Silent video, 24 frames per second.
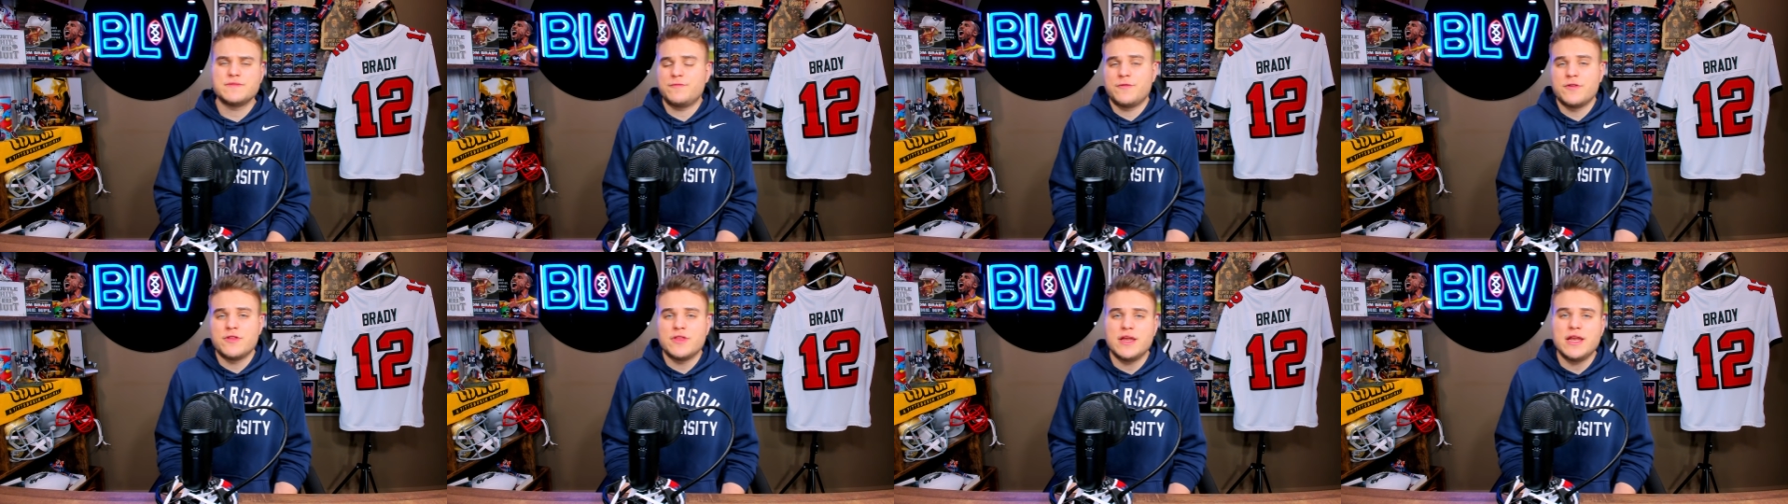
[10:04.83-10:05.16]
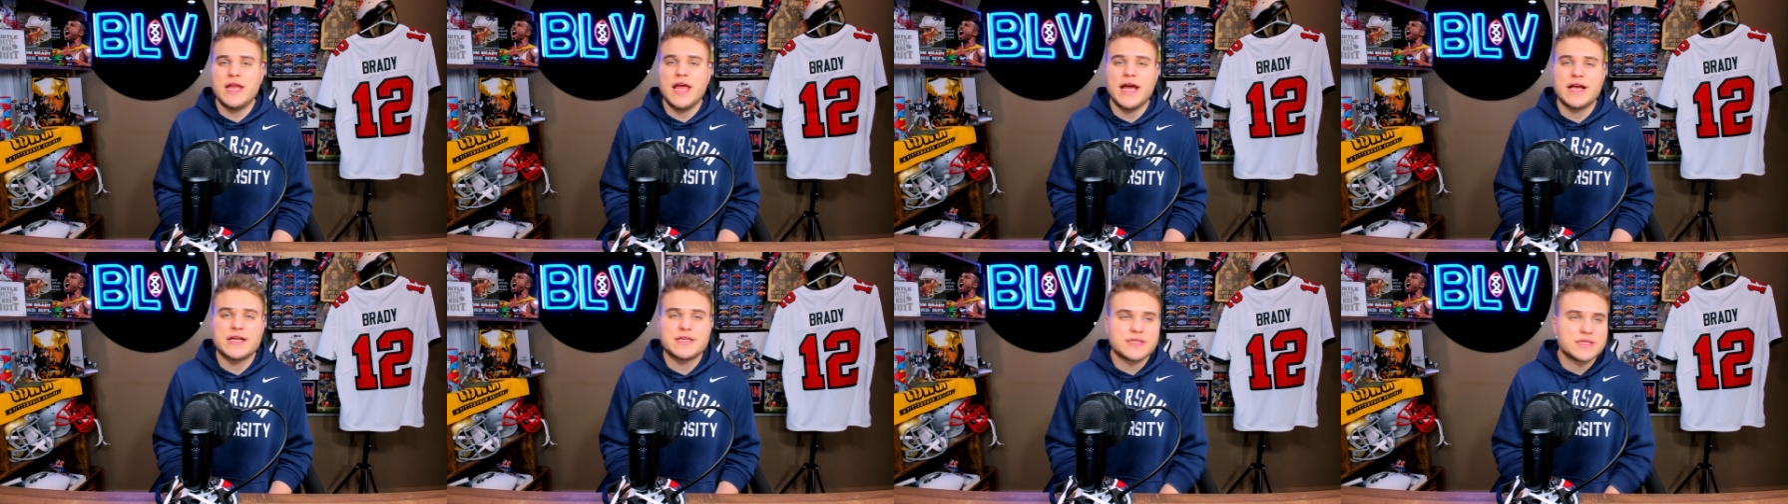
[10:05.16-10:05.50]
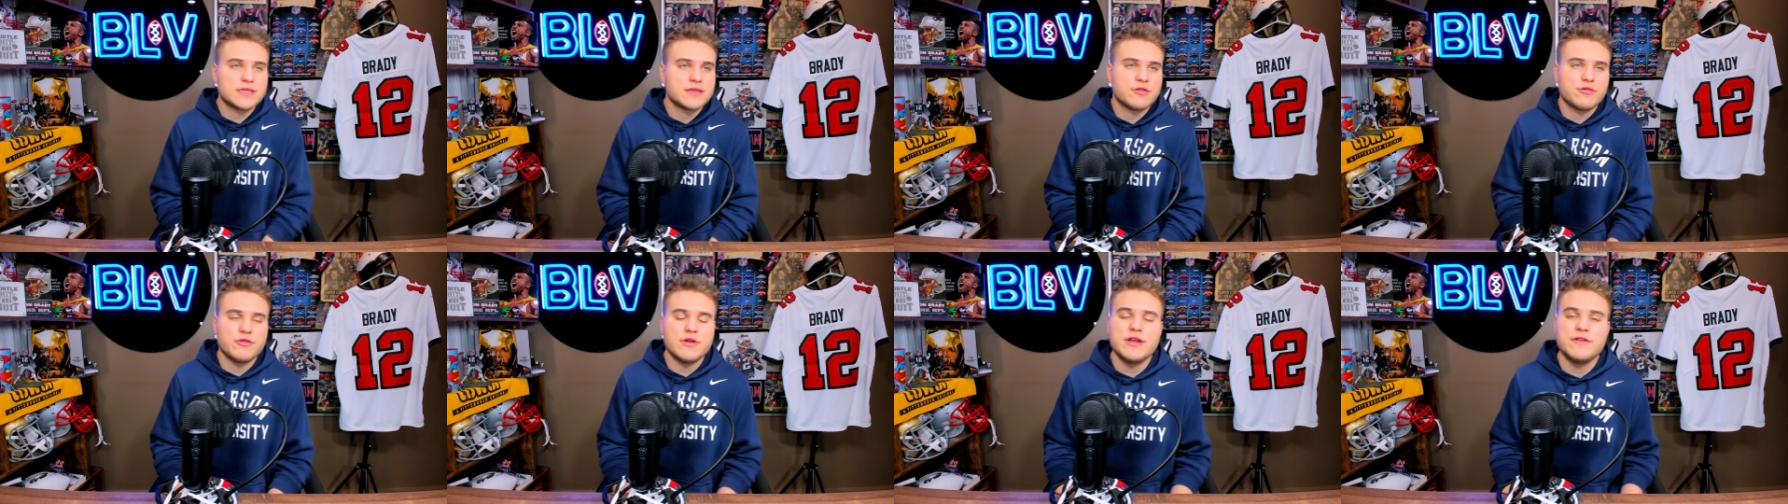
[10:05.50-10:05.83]
for the
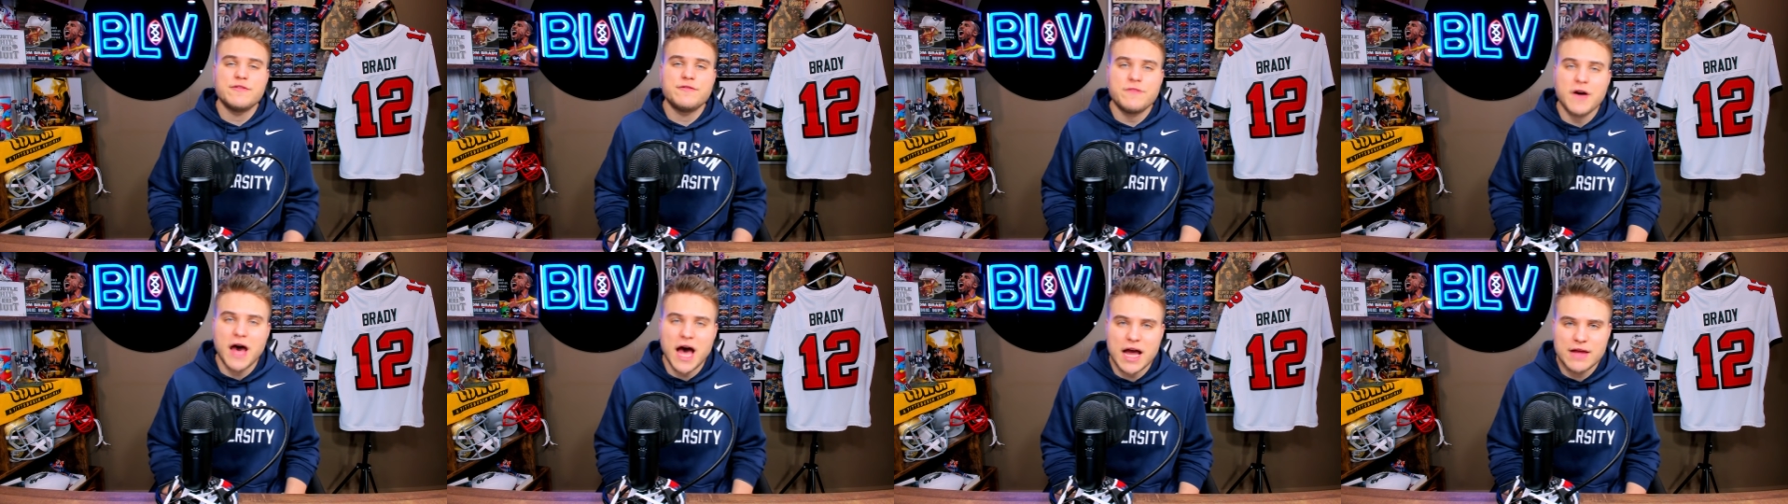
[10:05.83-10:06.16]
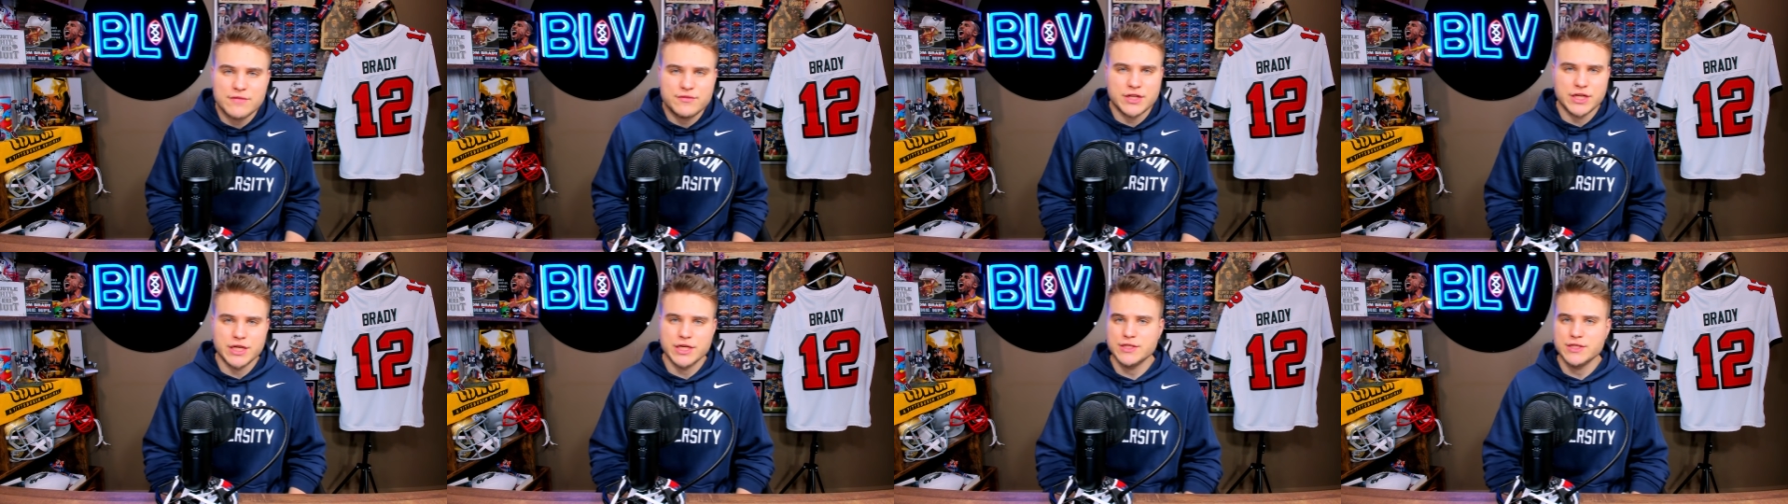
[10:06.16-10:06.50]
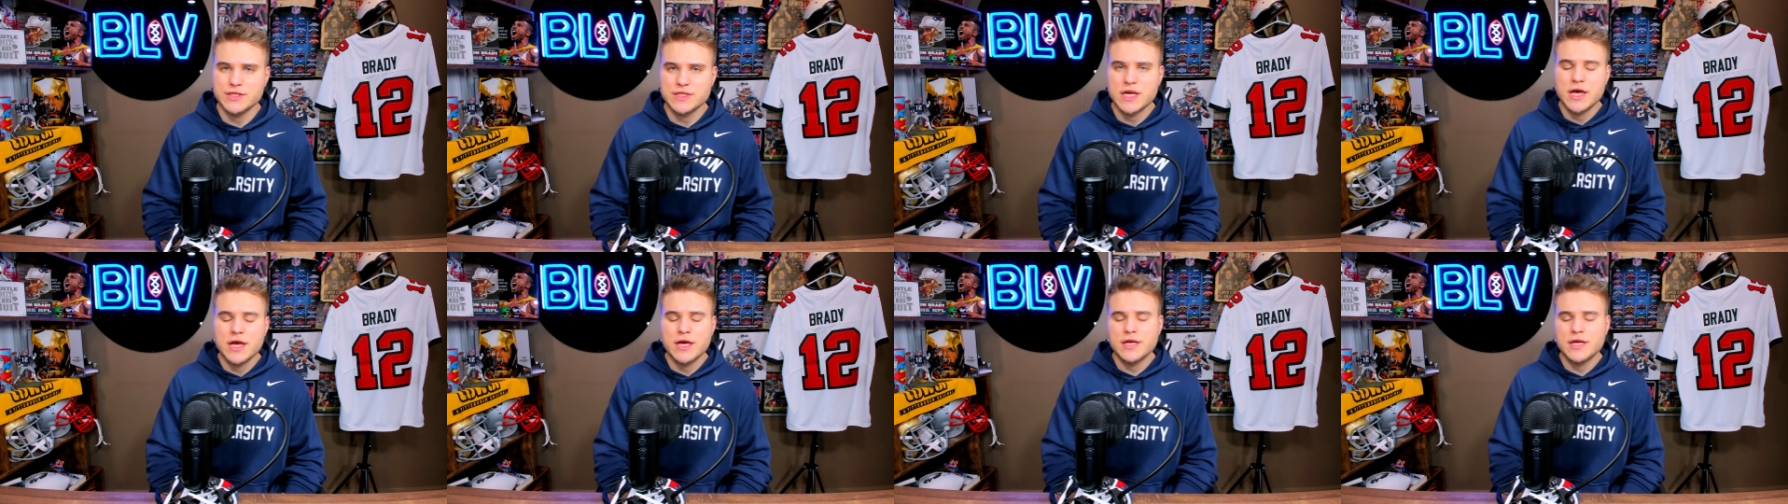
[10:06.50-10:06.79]
next 3 to 5 years.